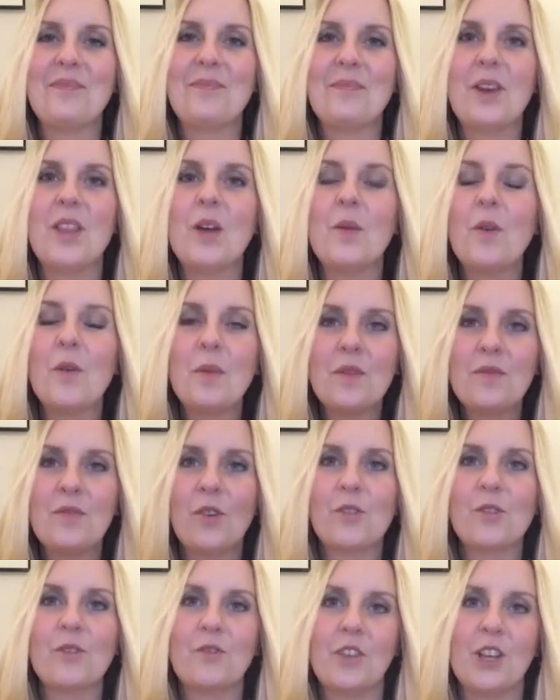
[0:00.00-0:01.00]
but there will be
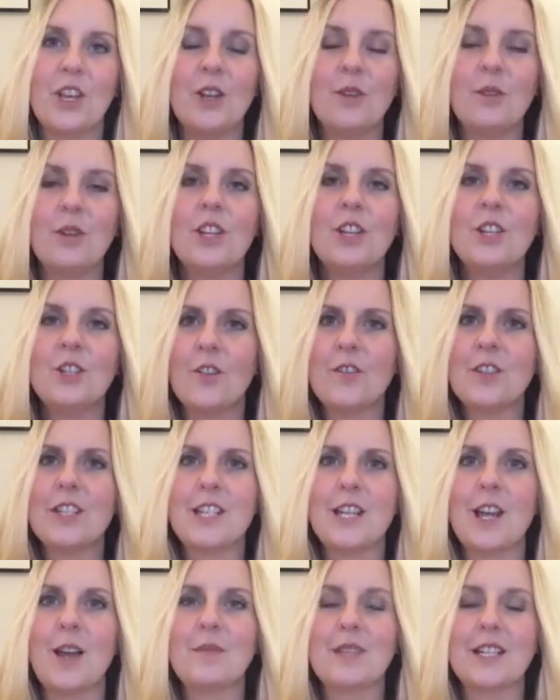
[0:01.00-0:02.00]
full review. There's
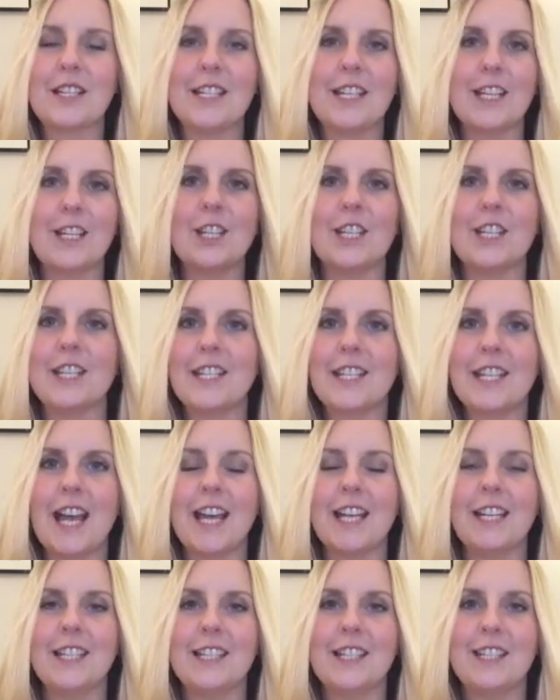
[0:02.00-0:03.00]
obviously terms, conditions,
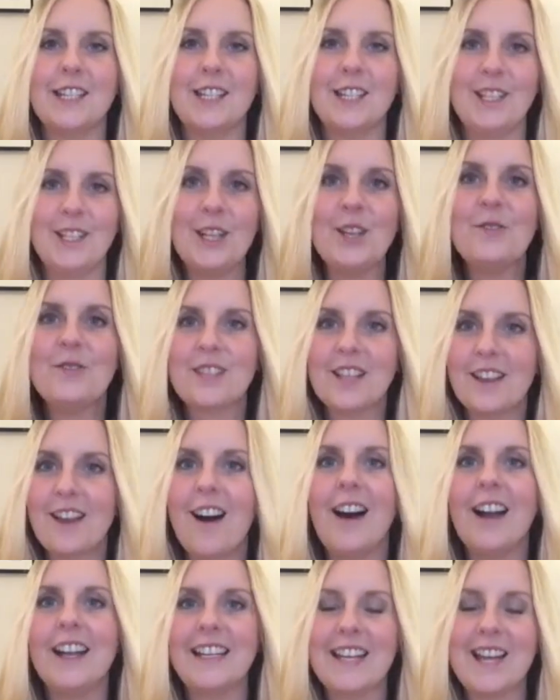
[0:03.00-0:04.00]
and user
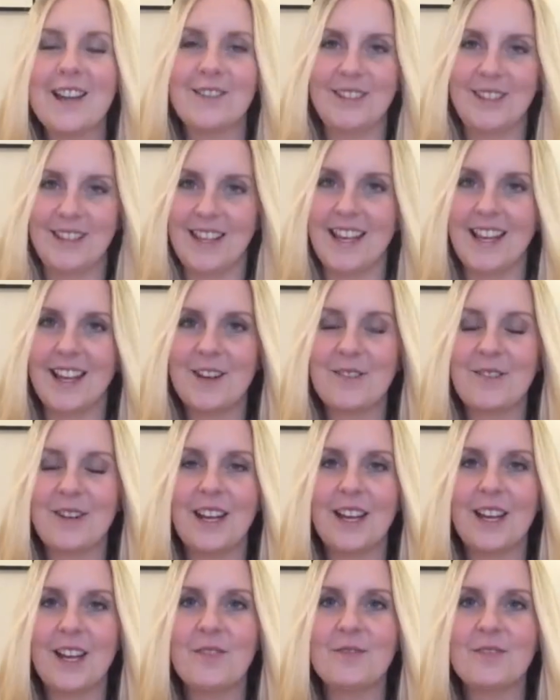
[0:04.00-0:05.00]
guide and everything
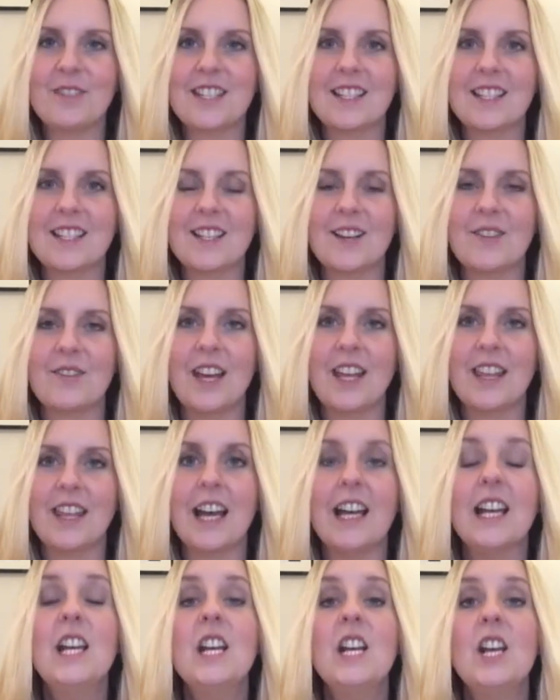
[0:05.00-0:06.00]
when it comes to stuff like
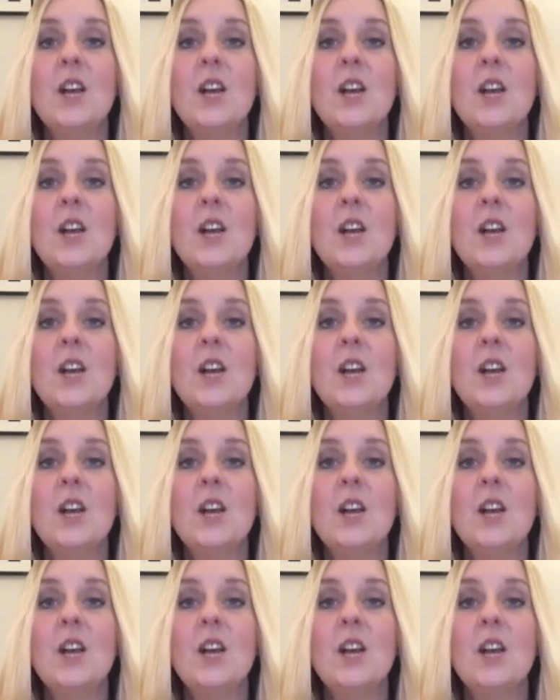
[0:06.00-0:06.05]
that.